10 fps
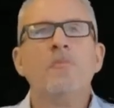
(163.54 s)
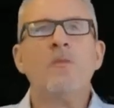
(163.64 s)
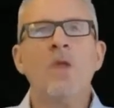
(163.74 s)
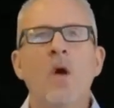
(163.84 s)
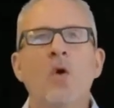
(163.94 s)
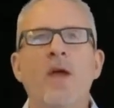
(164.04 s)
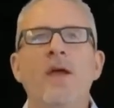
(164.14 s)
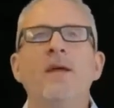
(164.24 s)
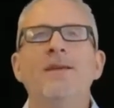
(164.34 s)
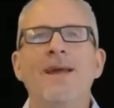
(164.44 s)

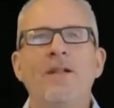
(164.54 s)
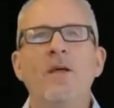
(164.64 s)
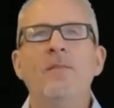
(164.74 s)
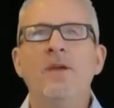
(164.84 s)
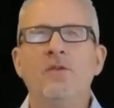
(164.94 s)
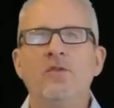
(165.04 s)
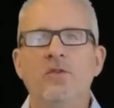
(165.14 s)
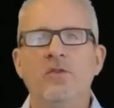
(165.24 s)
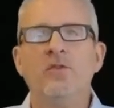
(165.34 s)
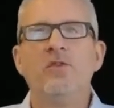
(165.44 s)
Okay, now let me
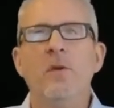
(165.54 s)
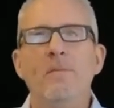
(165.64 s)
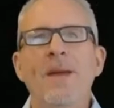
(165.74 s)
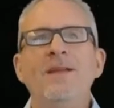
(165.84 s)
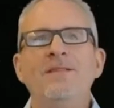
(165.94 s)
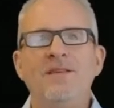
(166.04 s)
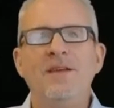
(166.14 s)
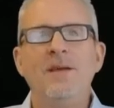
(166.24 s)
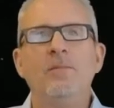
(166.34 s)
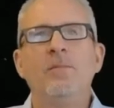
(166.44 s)
introduce you to the main
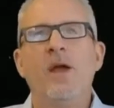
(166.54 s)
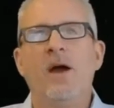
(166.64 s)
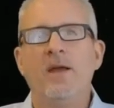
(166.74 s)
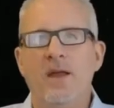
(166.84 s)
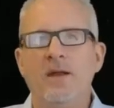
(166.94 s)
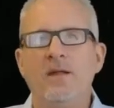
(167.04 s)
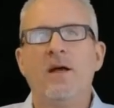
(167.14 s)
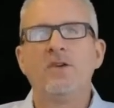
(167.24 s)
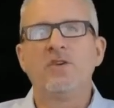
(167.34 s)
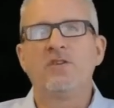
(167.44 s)
team behind
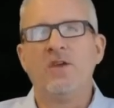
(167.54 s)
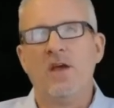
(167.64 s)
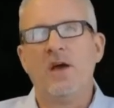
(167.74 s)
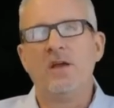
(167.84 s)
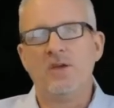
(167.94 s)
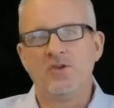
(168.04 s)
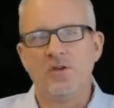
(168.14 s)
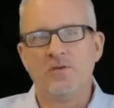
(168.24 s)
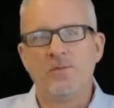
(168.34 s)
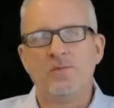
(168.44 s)
AnyLogic's AI
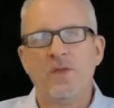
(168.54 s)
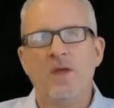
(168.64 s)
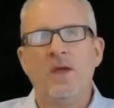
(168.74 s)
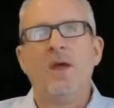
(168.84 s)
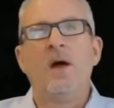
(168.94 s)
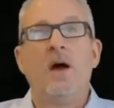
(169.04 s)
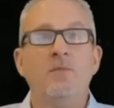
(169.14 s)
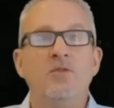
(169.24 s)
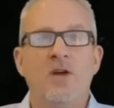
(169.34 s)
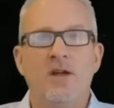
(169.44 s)
initiative. I'm
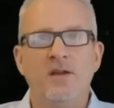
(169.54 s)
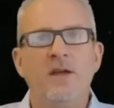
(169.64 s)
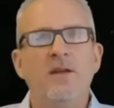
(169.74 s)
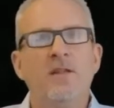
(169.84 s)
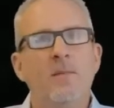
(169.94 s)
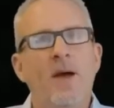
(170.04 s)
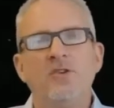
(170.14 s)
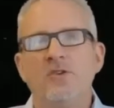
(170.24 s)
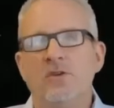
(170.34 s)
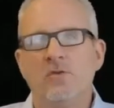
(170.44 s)
John Jedinak, the
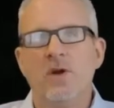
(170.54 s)
Managing Director of